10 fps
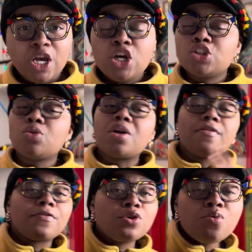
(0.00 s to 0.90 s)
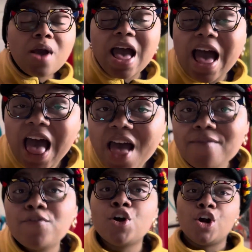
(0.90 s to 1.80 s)
So if you
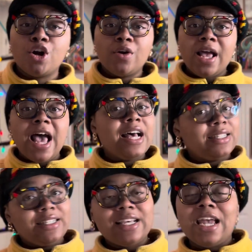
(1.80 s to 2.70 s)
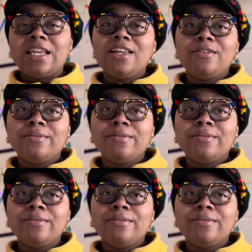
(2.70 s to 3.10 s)
ever hesitated,